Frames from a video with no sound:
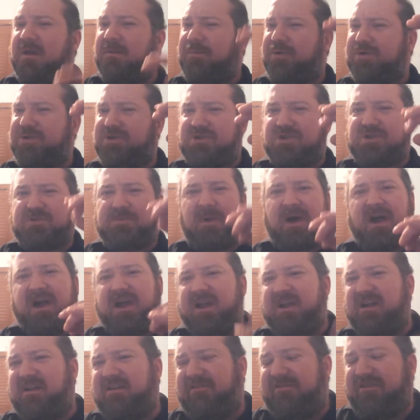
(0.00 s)
Put your
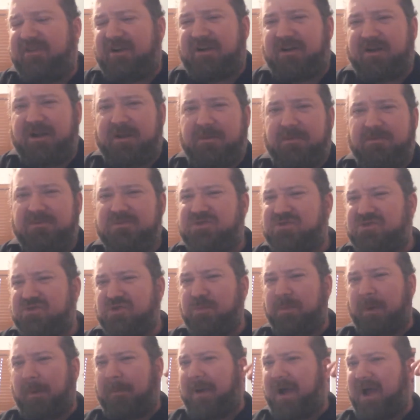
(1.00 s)
spine in a very
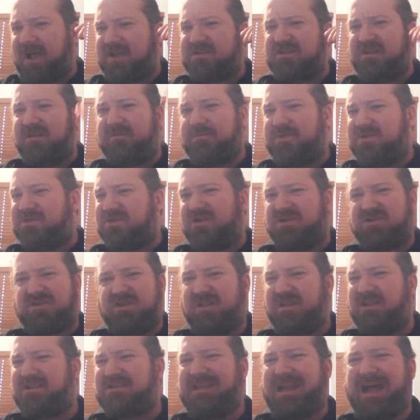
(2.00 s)
super positive
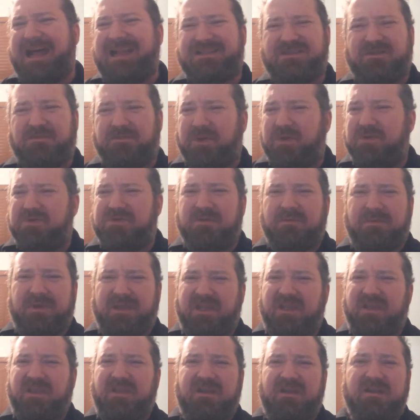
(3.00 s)
position that it's not supposed to
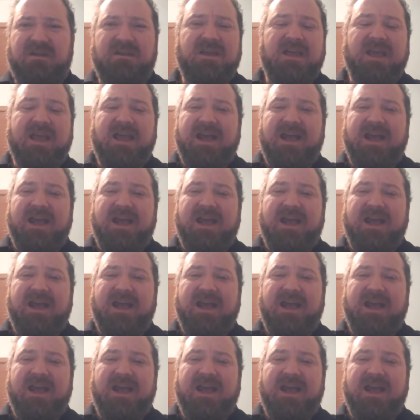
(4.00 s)
be in.